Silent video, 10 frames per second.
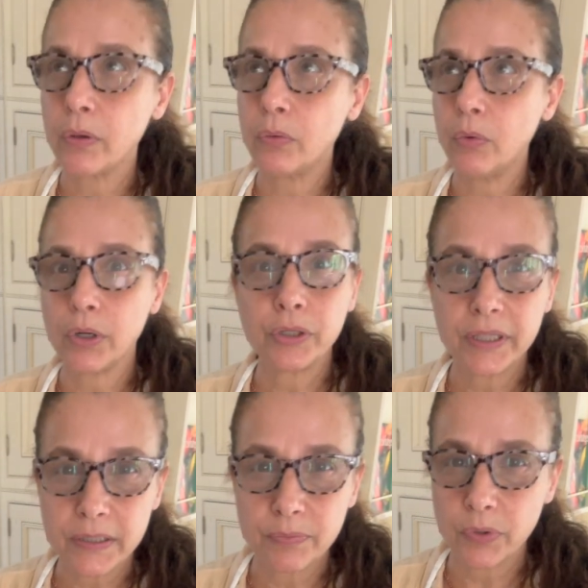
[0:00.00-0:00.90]
quarter
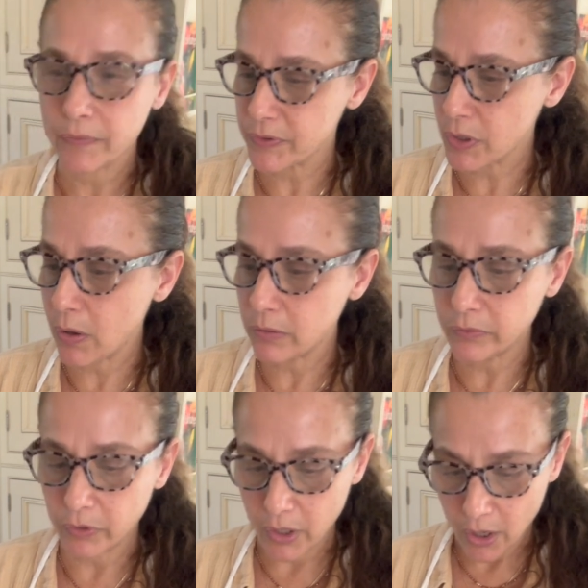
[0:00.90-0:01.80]
teaspoon of salt,
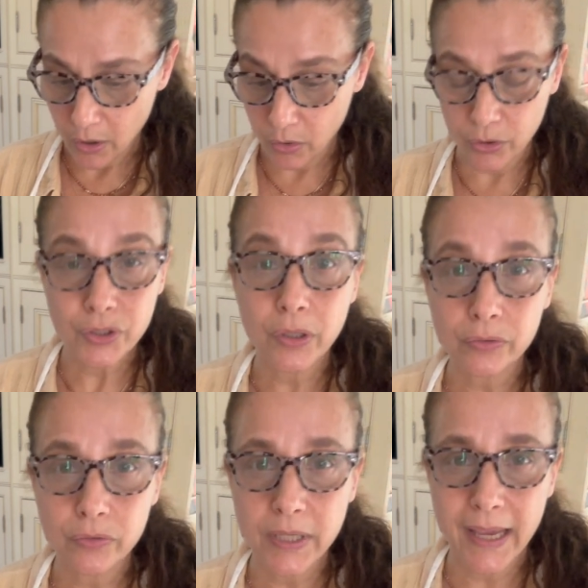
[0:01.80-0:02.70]
or salt
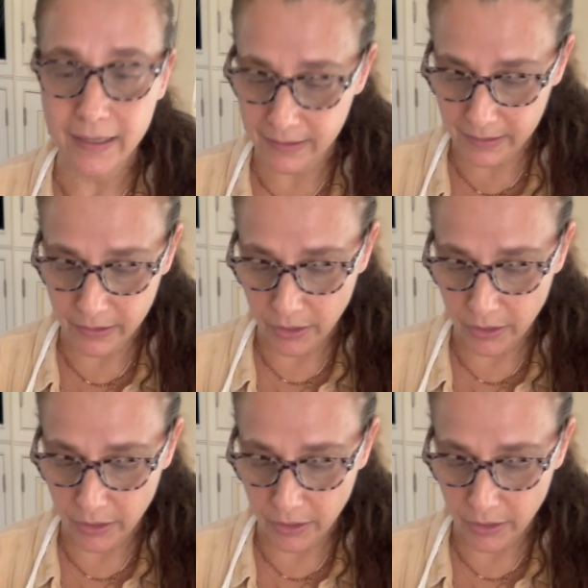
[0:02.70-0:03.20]
to taste,